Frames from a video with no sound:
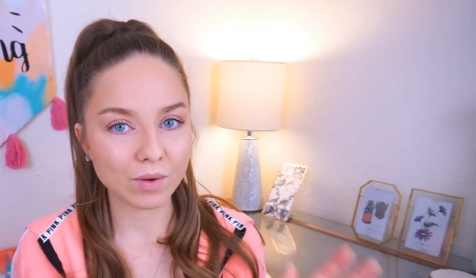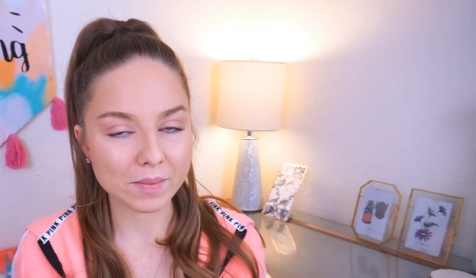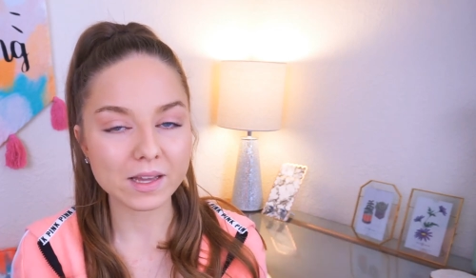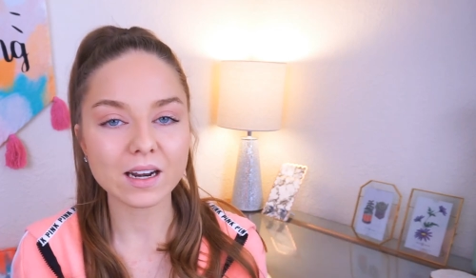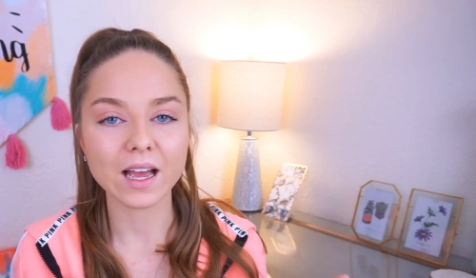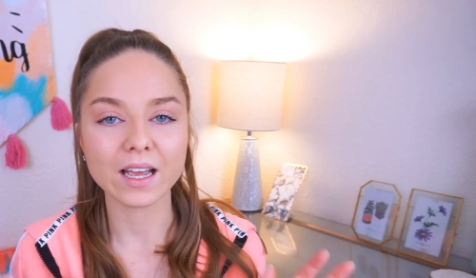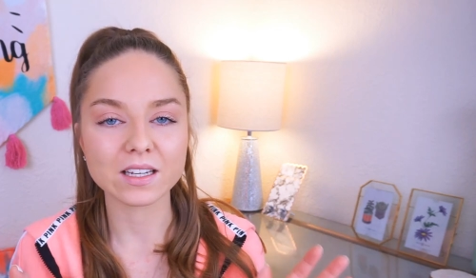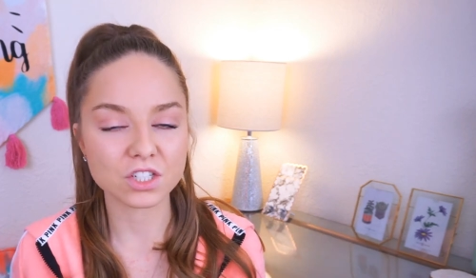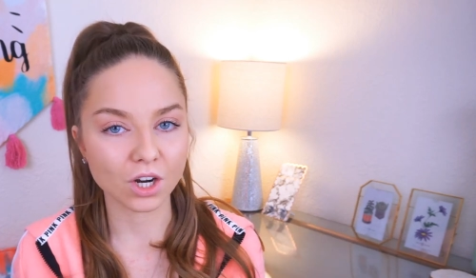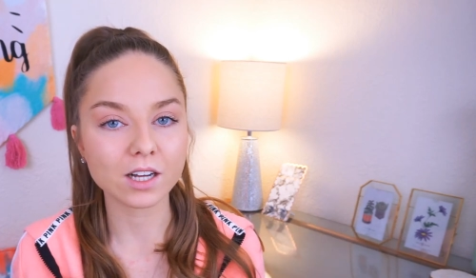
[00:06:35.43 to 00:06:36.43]
Speaker 1: women. I
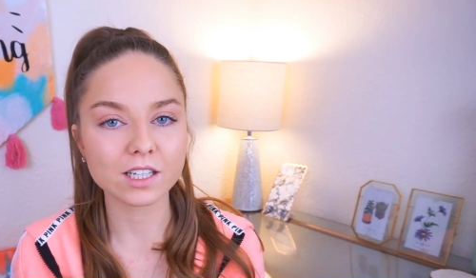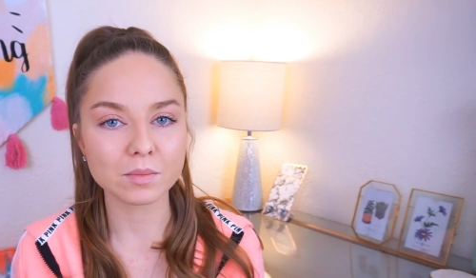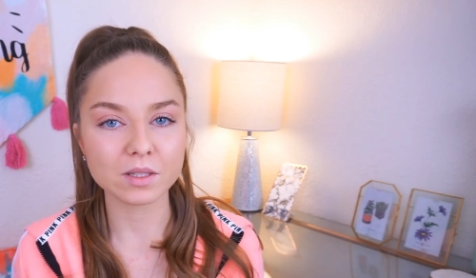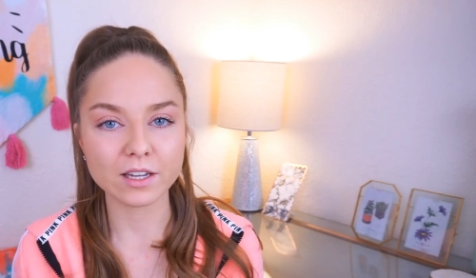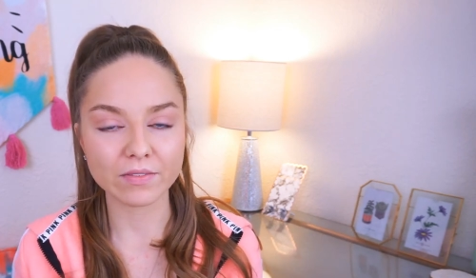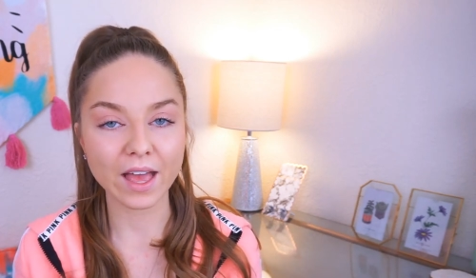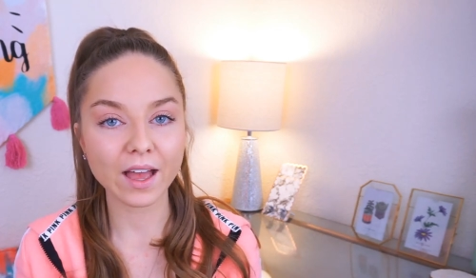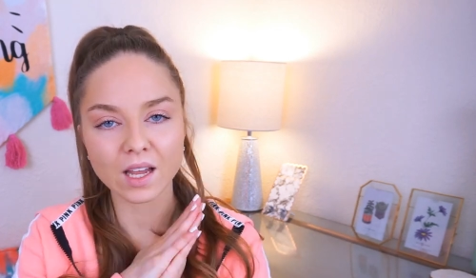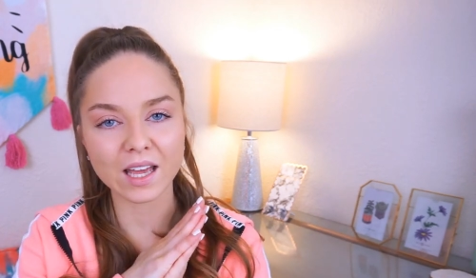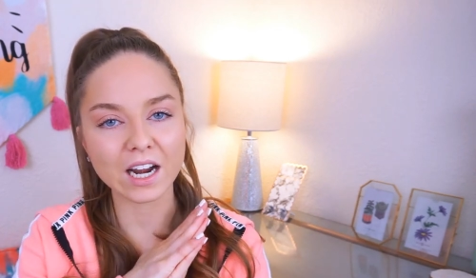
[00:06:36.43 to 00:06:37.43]
strongly believe
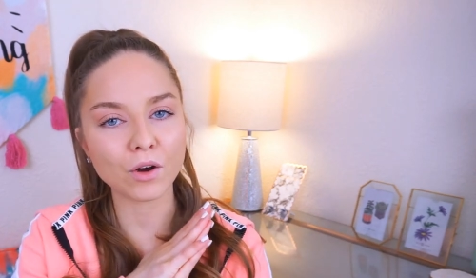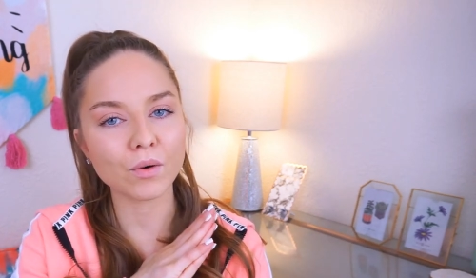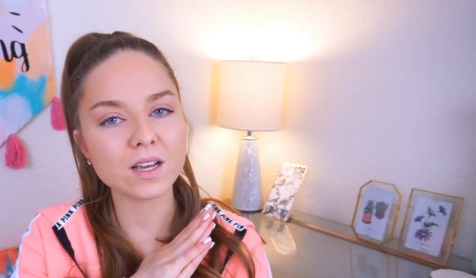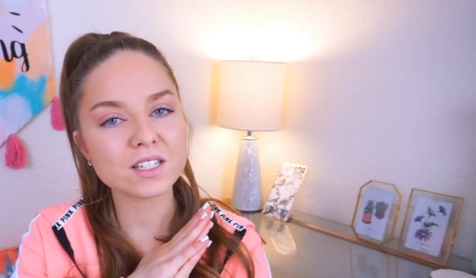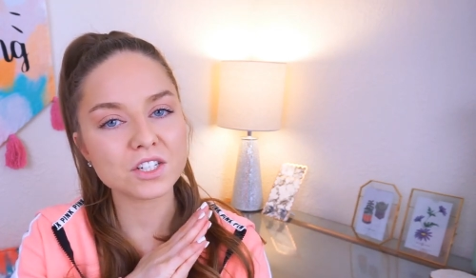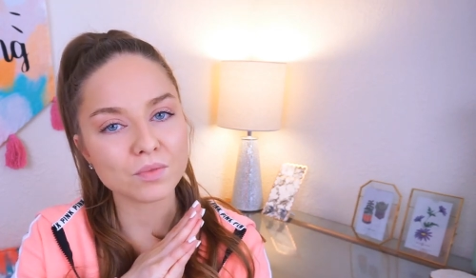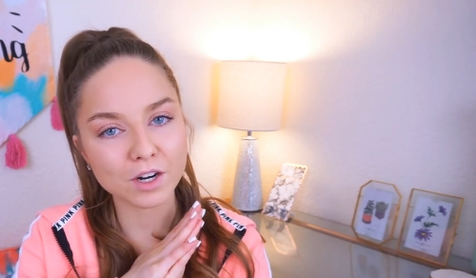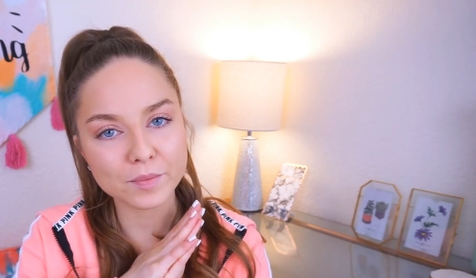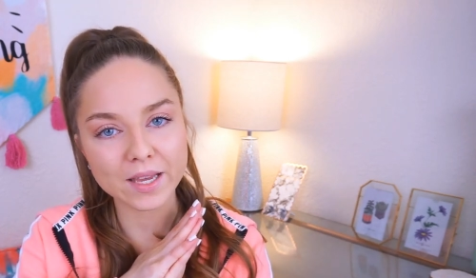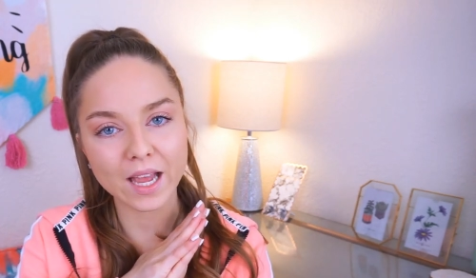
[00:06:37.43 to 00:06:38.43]
that, and I always just
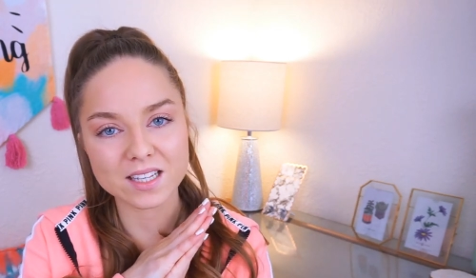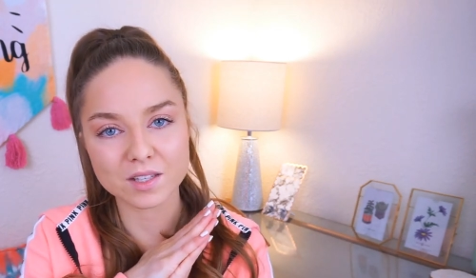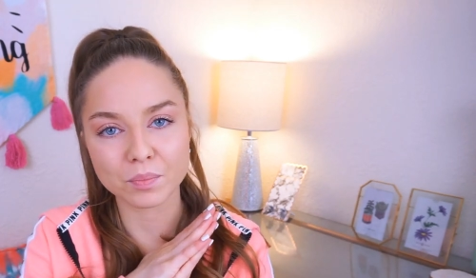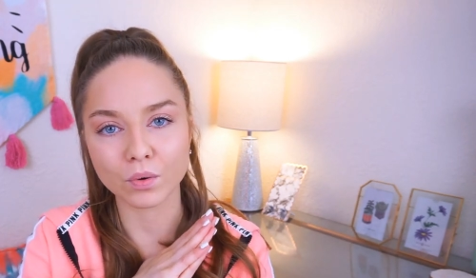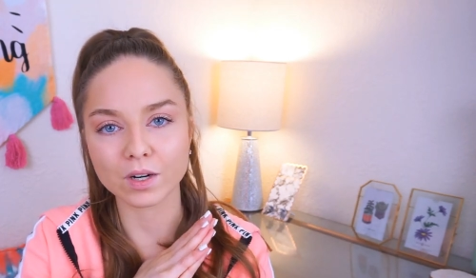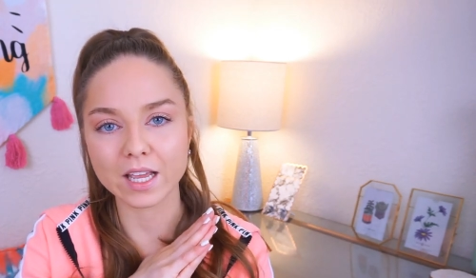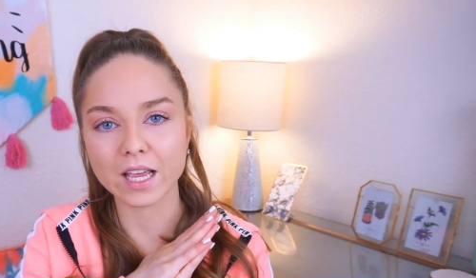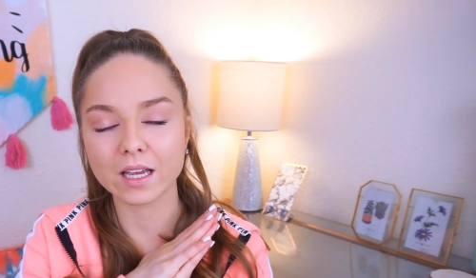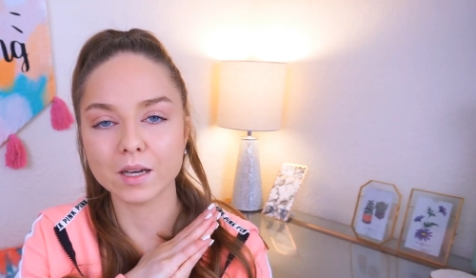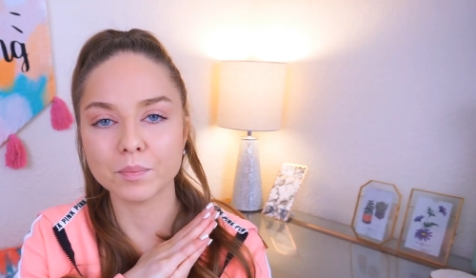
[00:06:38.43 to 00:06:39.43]
want to be a
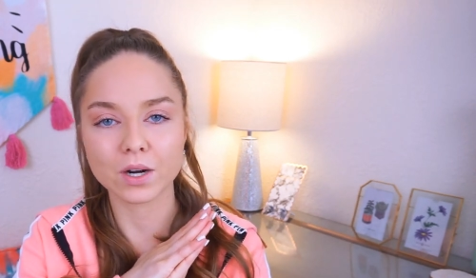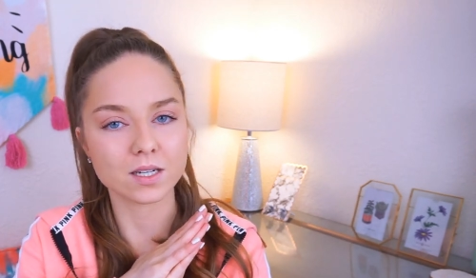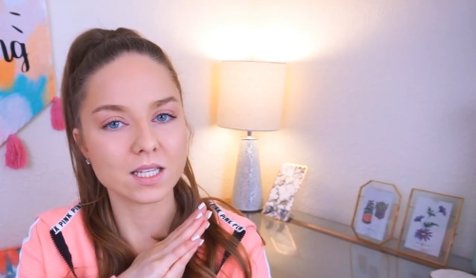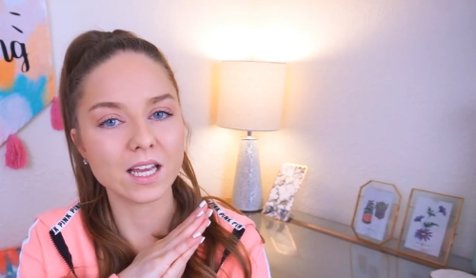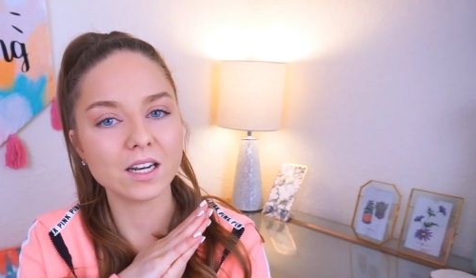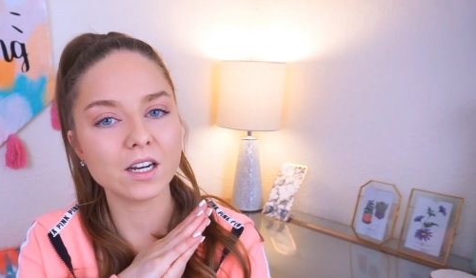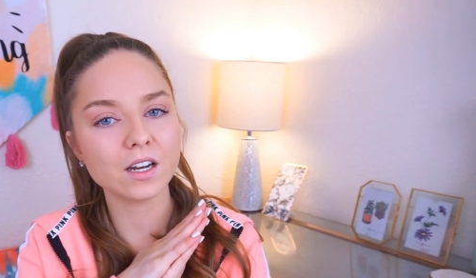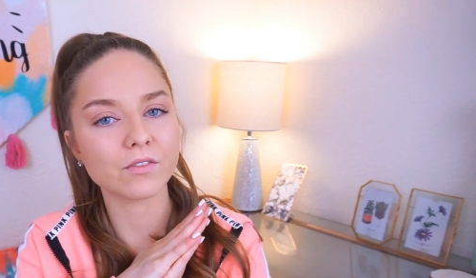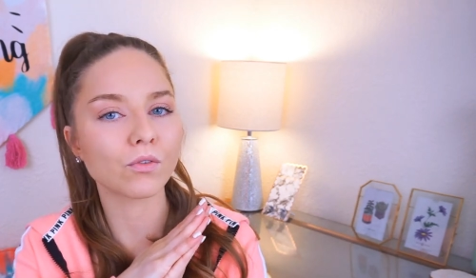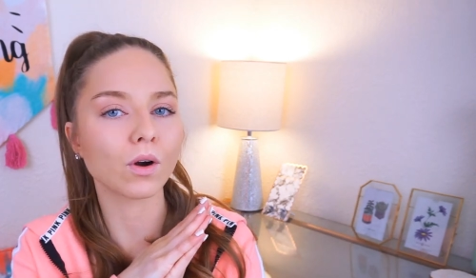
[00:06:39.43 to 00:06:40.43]
supporting person
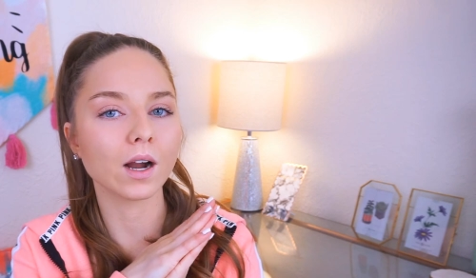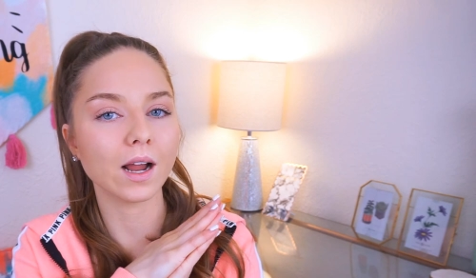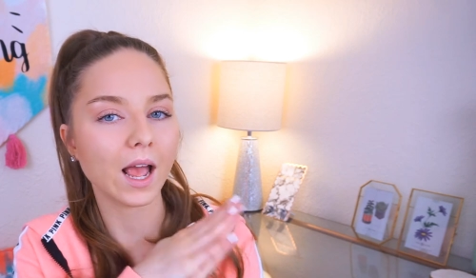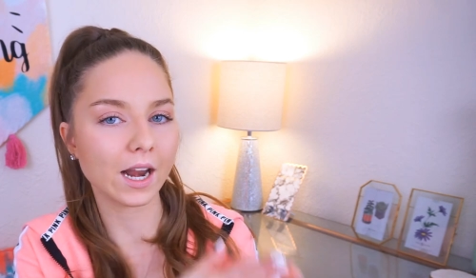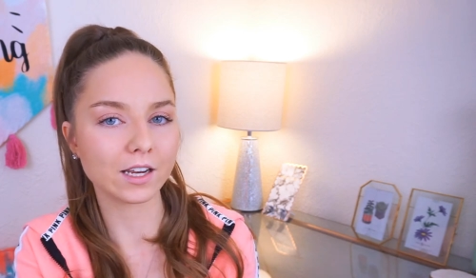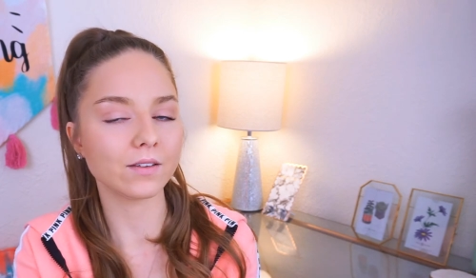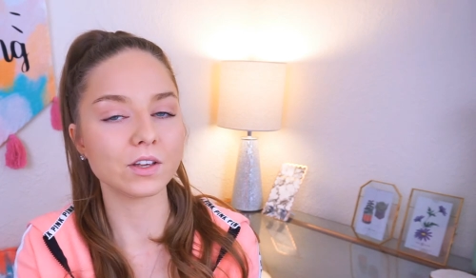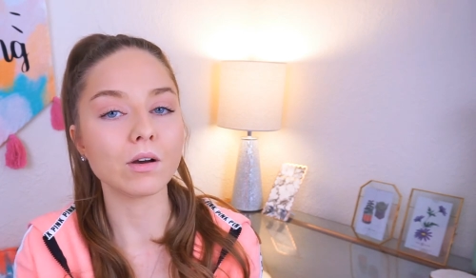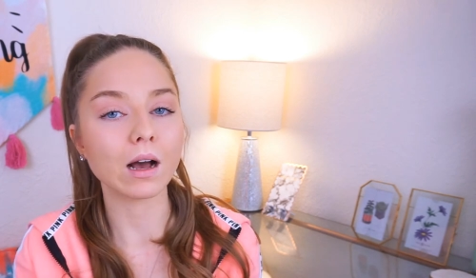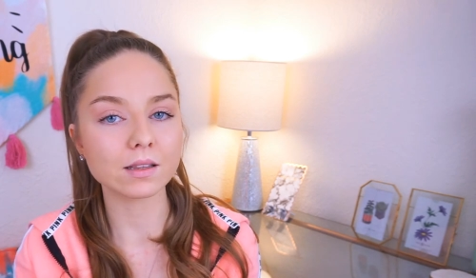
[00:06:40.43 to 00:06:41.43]
for any of
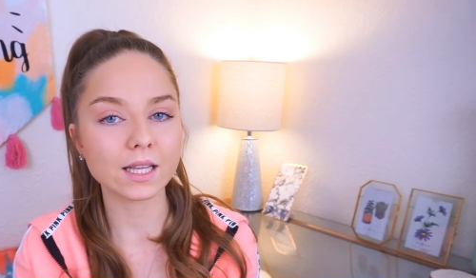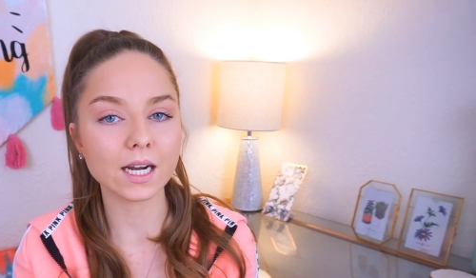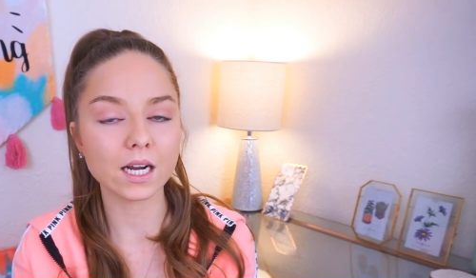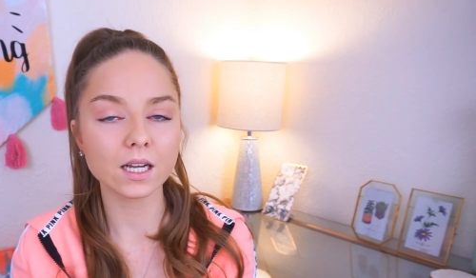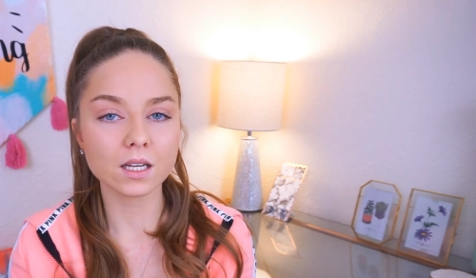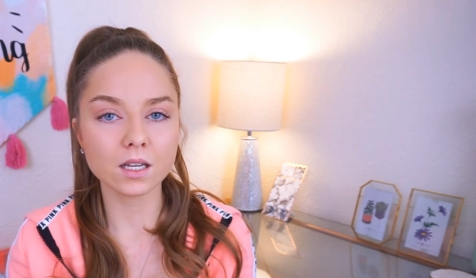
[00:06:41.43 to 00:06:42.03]
you out there.